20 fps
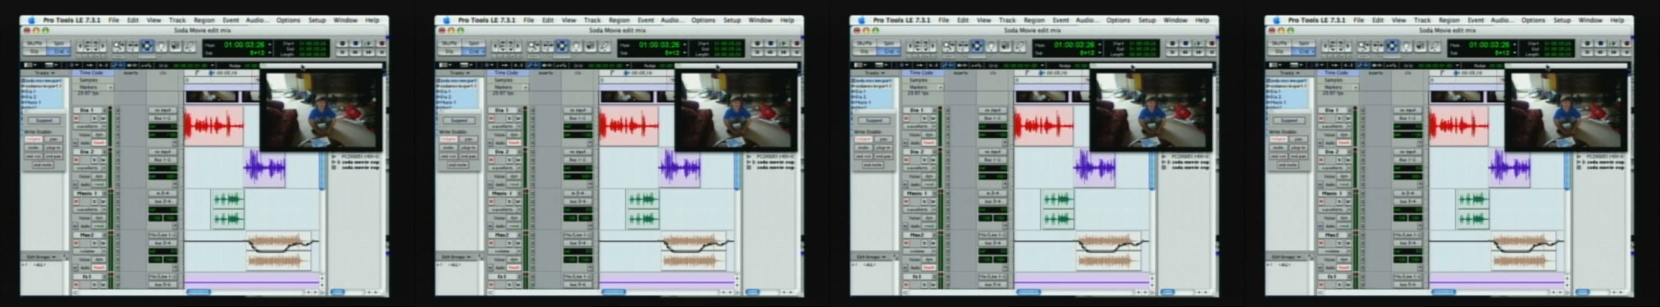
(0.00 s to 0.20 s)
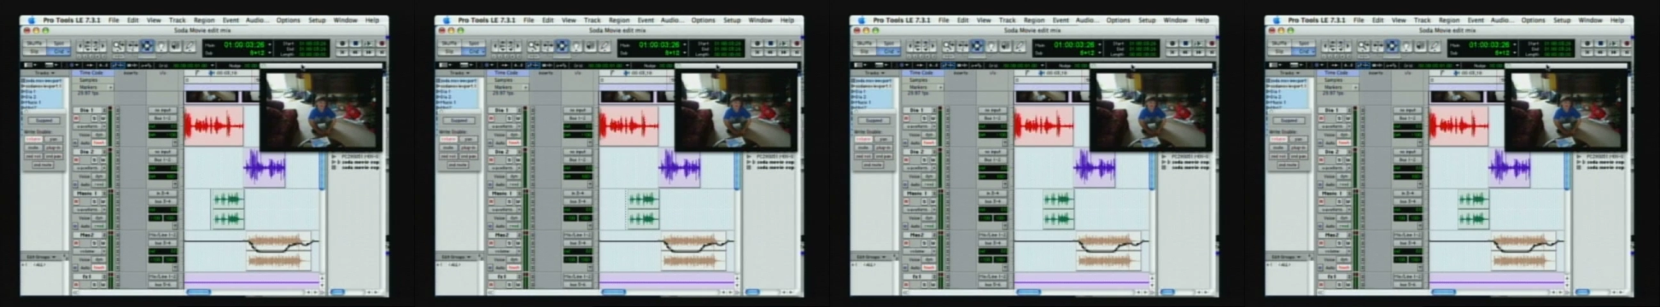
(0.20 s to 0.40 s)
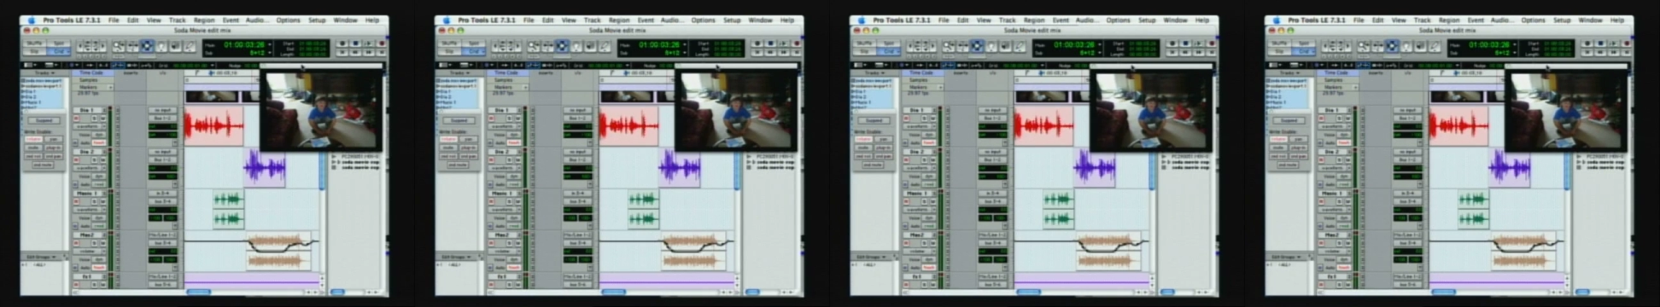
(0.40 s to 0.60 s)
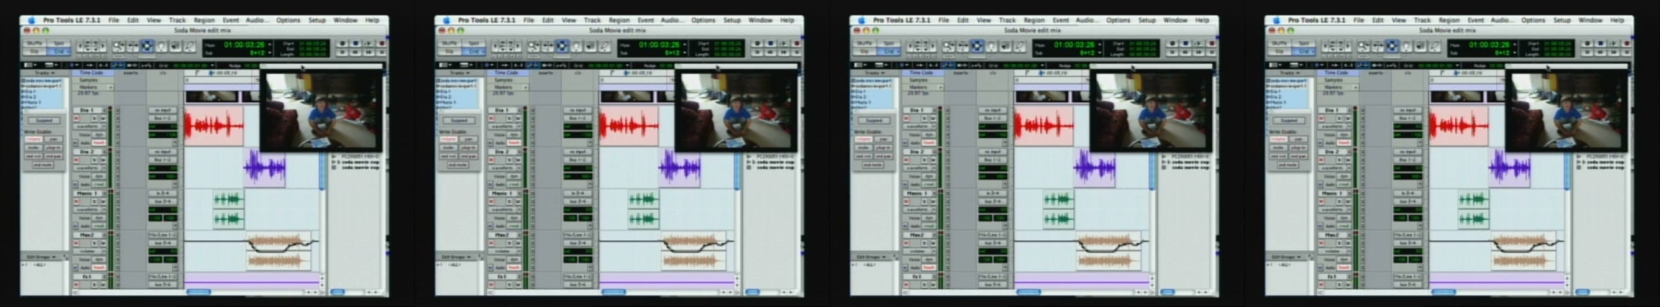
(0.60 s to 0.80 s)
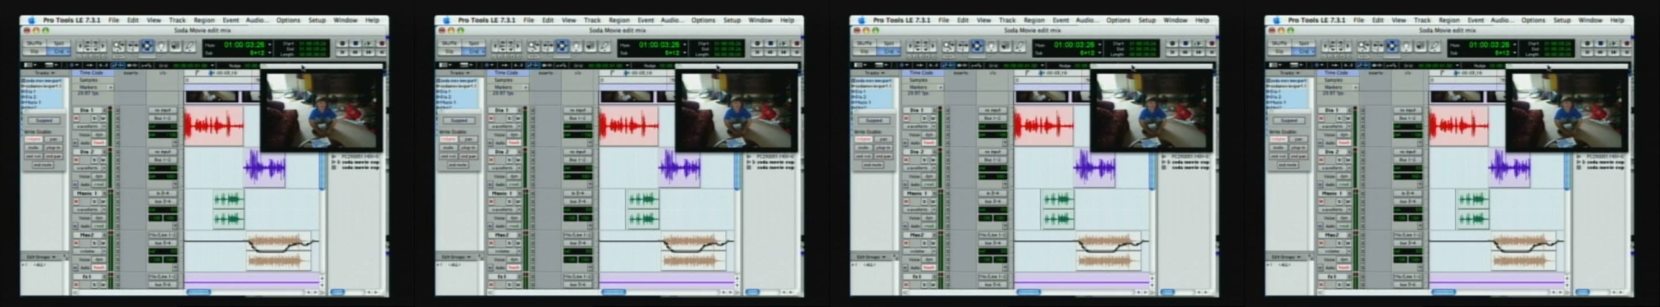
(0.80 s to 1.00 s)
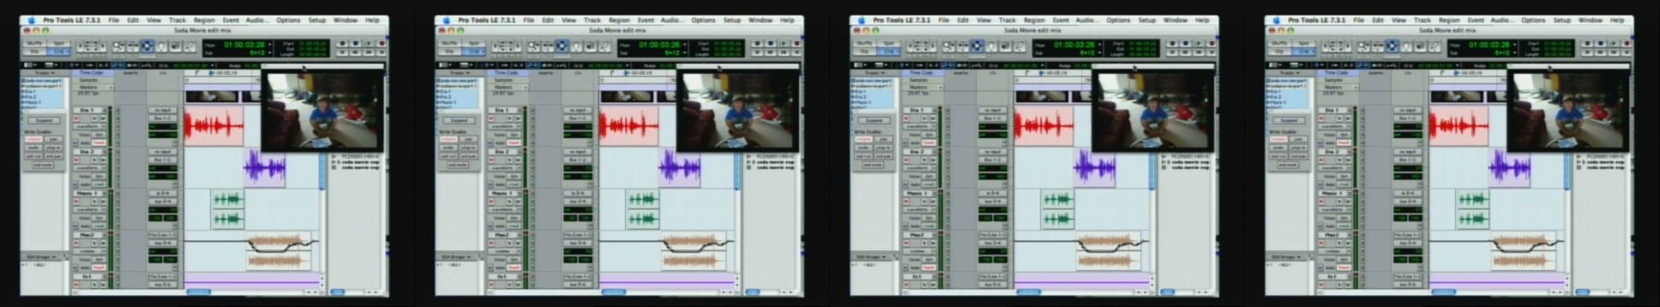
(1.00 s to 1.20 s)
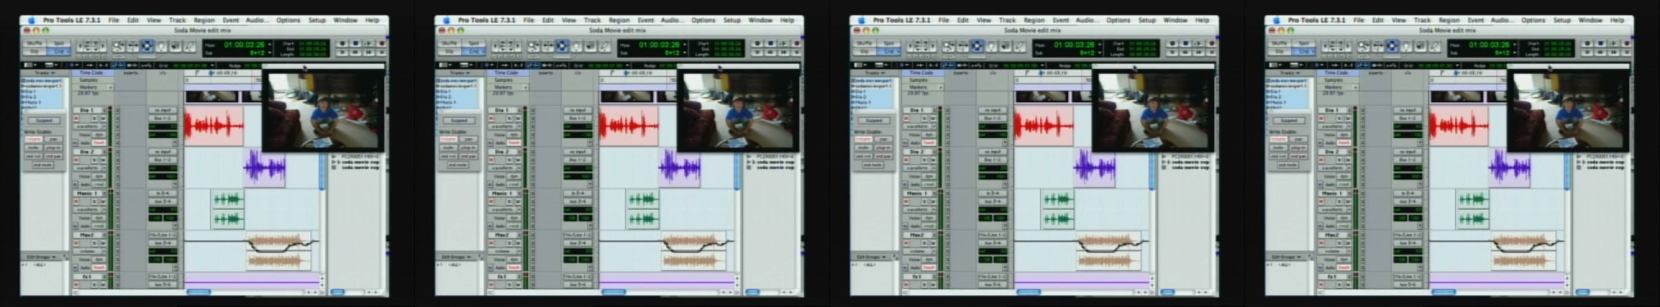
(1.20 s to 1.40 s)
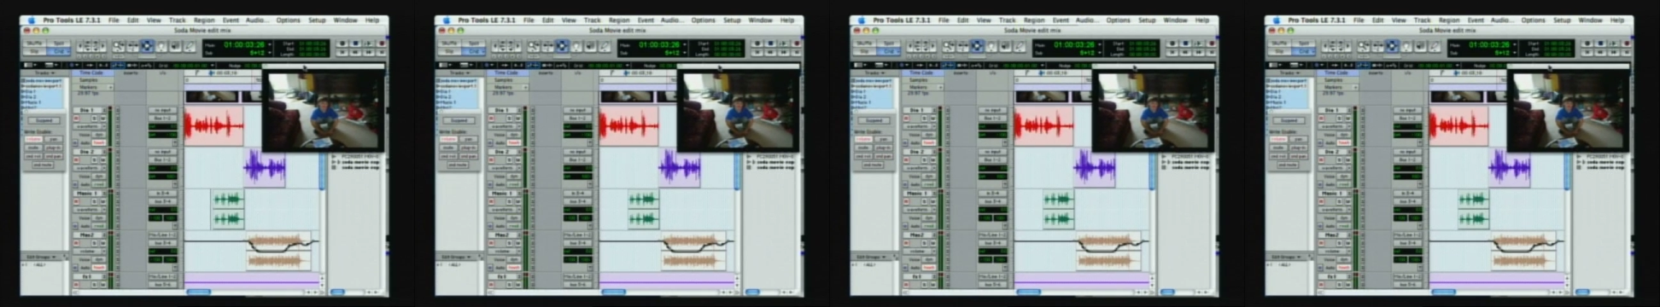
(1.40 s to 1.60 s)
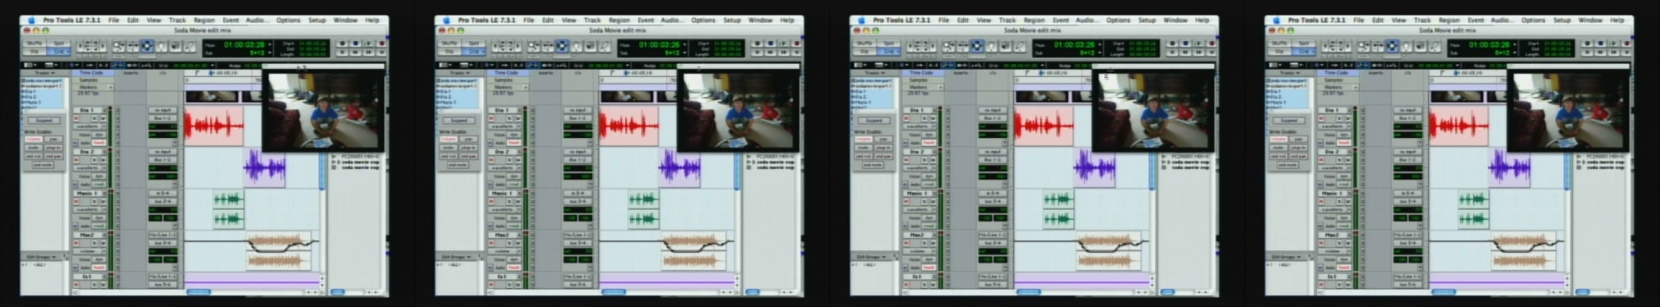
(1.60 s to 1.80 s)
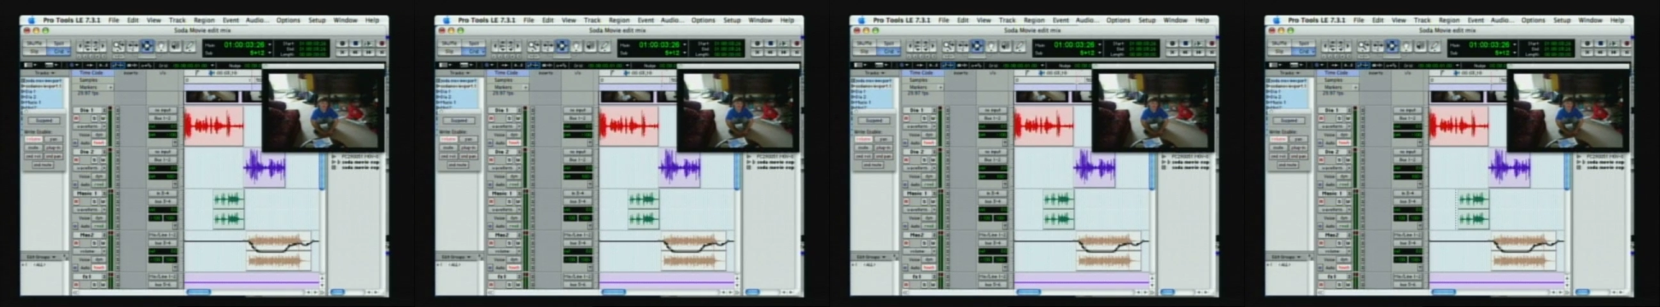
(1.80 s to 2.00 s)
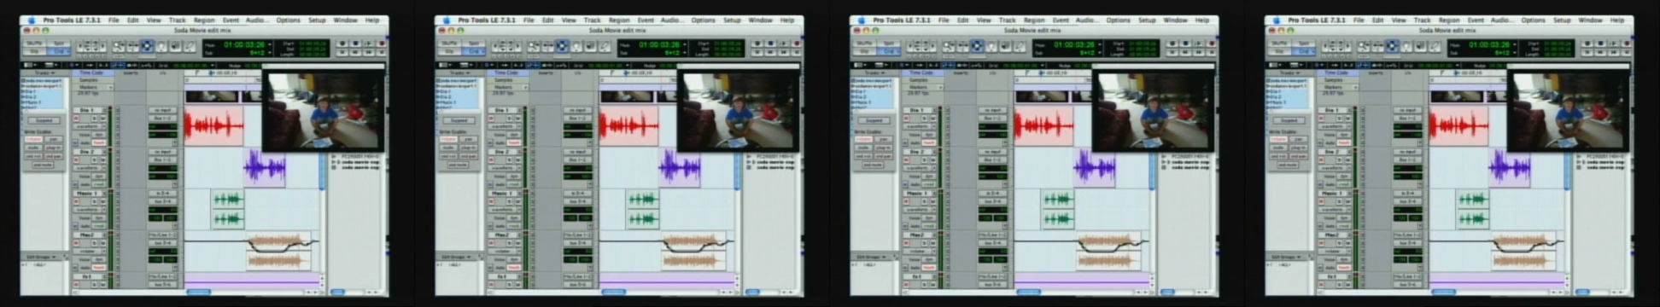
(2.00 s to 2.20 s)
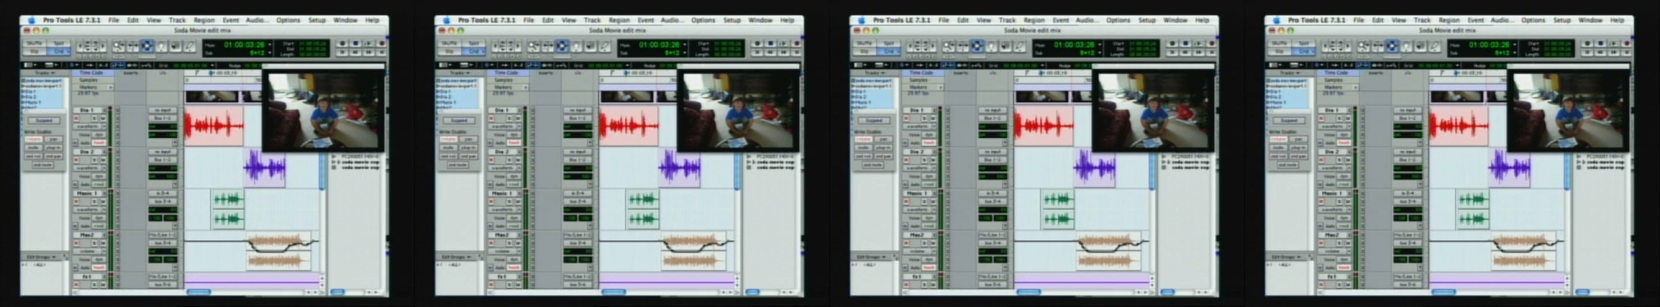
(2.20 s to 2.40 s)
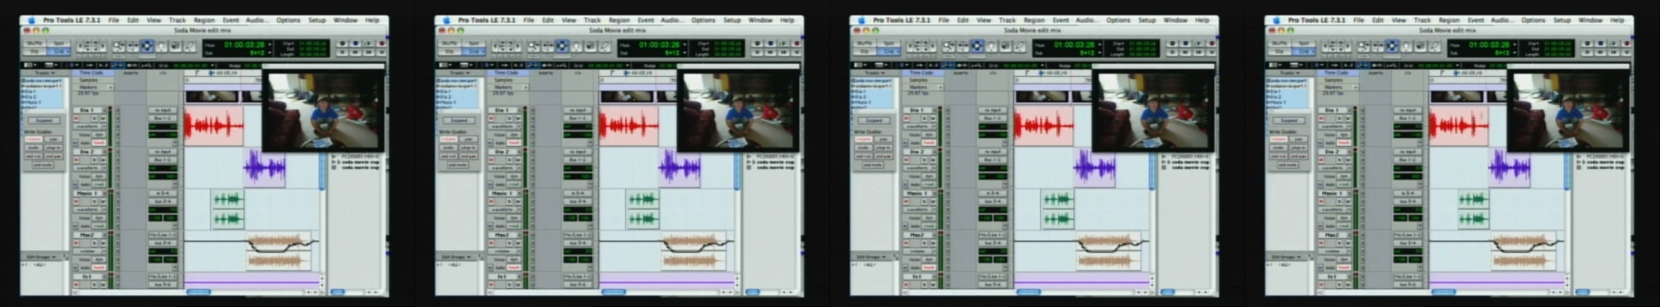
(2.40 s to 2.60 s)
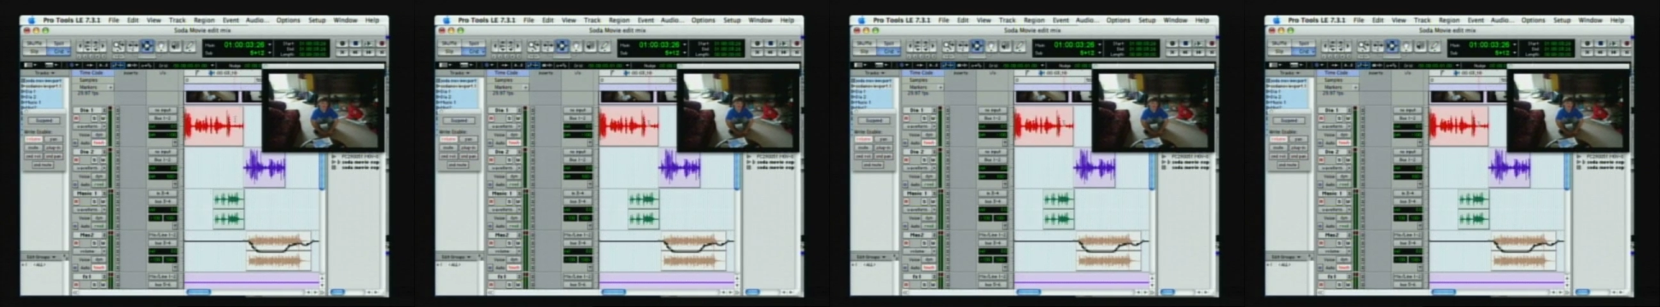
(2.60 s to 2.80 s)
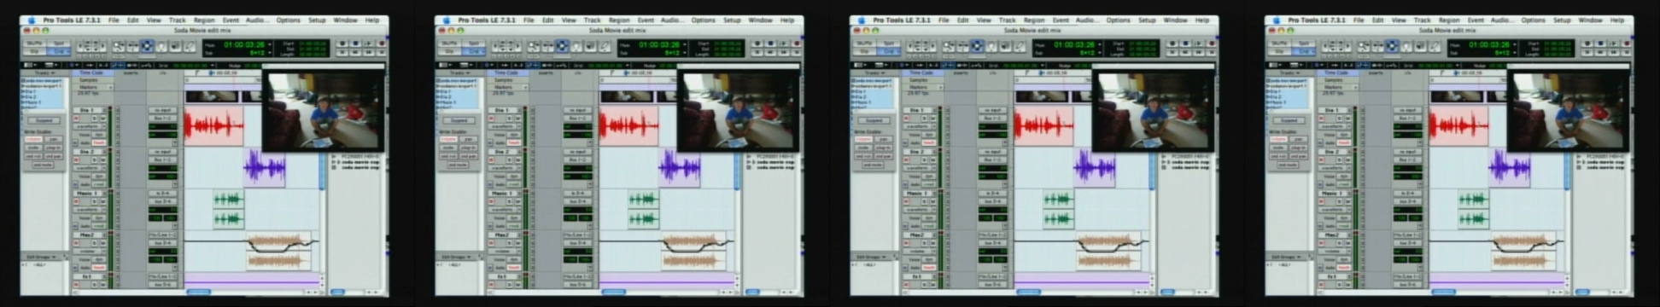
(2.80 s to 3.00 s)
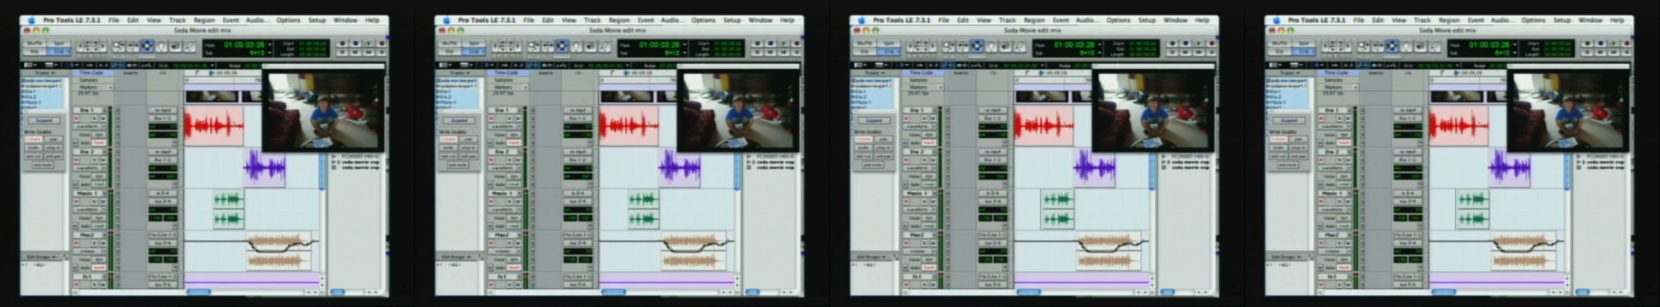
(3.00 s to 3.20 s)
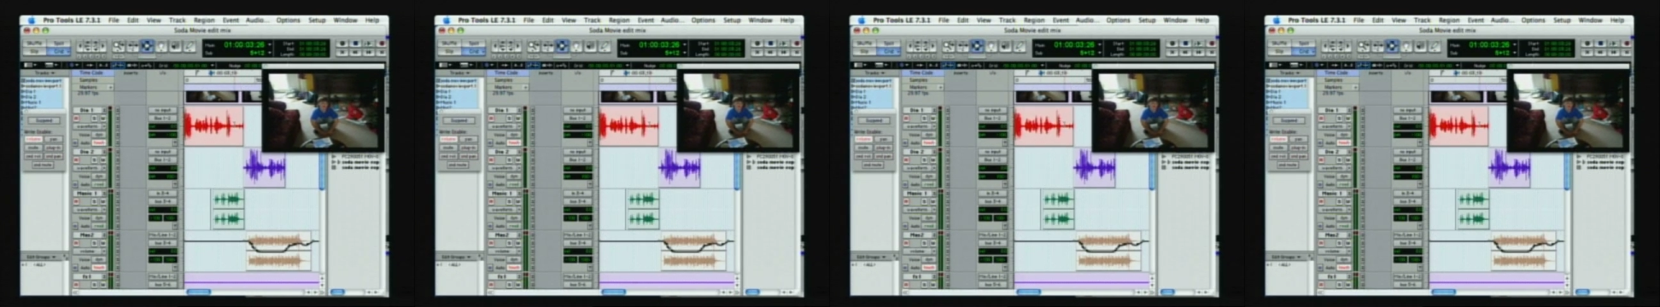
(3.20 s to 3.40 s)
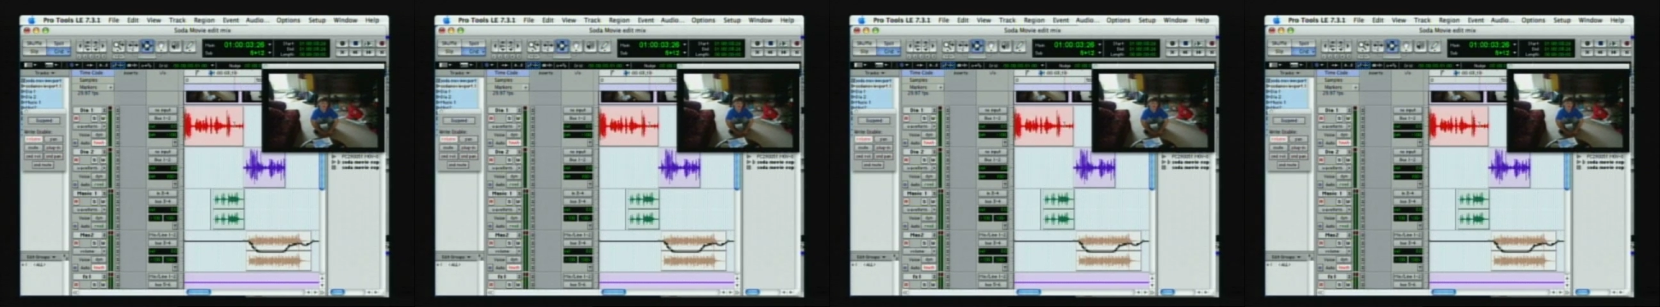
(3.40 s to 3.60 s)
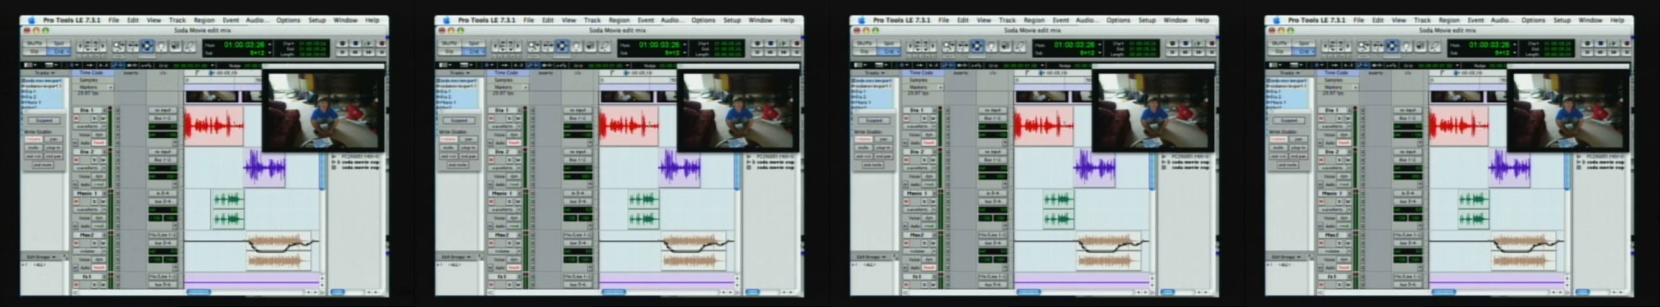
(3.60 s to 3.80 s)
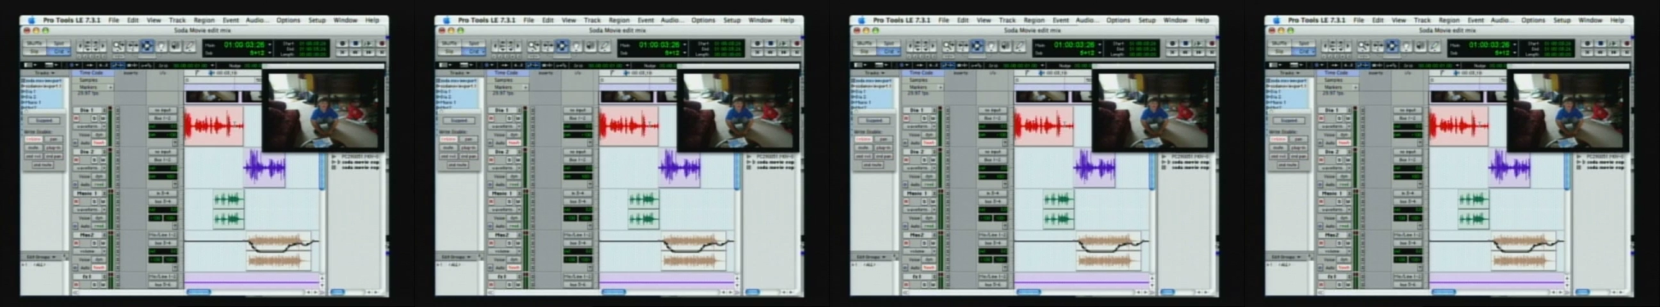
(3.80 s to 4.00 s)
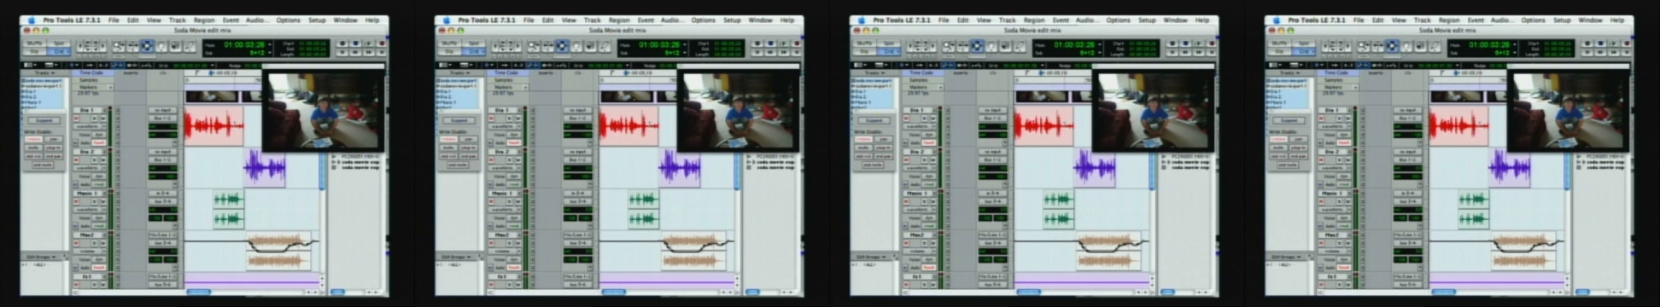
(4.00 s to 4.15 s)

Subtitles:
No face is visible, so there are no lips to read.